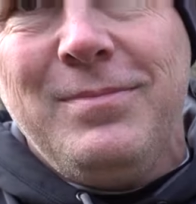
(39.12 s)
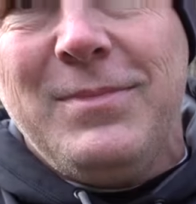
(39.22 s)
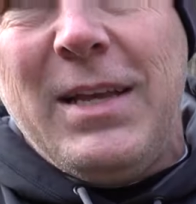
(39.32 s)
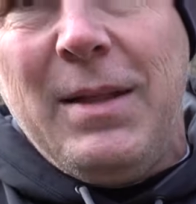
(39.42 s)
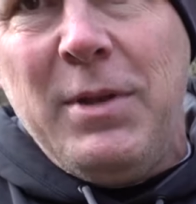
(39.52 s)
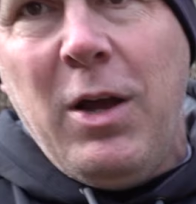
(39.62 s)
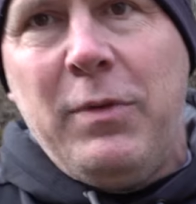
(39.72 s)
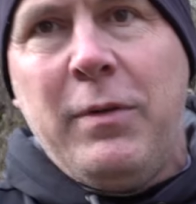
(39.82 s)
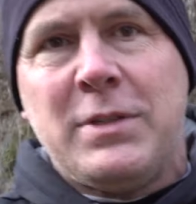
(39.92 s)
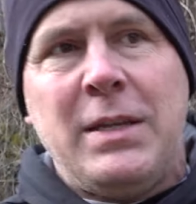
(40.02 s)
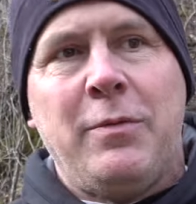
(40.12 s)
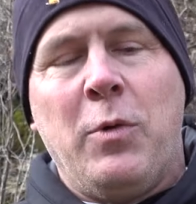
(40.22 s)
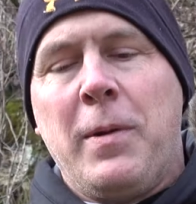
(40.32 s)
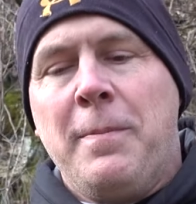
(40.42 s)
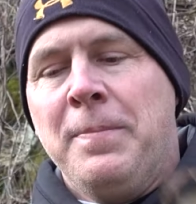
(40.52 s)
Yeah, let me know if you've ever seen it before.